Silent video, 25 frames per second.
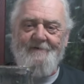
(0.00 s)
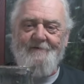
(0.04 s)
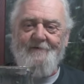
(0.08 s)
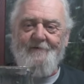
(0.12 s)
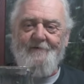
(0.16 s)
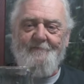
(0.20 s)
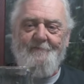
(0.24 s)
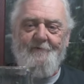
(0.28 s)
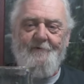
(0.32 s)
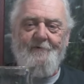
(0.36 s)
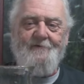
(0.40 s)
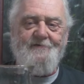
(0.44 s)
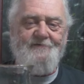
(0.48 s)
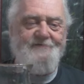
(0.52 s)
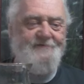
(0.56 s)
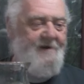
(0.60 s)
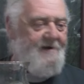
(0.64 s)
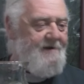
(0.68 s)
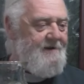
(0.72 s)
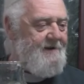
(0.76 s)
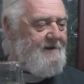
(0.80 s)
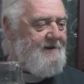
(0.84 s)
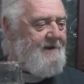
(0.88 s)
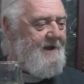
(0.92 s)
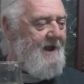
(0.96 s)
I do
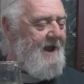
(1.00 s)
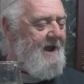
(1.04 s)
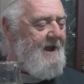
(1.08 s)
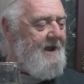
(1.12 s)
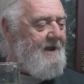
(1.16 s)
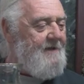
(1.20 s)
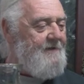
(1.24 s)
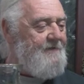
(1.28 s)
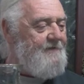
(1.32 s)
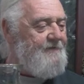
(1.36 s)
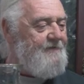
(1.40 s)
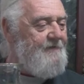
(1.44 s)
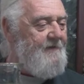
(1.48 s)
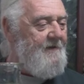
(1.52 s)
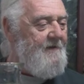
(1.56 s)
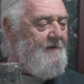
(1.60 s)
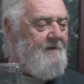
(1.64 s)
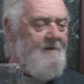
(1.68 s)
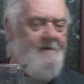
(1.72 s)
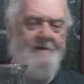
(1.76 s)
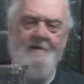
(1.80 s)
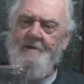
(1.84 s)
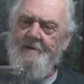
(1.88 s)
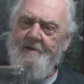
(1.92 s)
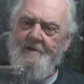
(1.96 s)
appreciate it, guys.
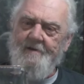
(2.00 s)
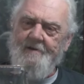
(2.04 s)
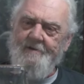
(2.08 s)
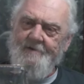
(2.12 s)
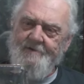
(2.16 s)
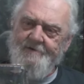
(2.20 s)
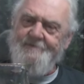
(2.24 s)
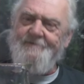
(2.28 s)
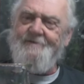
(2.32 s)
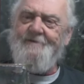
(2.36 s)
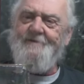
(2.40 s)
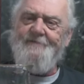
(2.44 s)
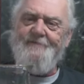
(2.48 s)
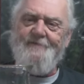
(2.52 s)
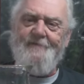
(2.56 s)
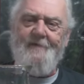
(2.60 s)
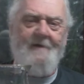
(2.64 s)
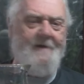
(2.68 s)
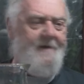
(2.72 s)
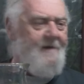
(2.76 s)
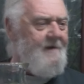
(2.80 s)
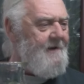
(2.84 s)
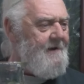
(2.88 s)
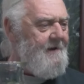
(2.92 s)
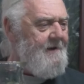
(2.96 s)
Look at this
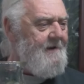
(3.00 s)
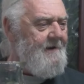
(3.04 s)
thing.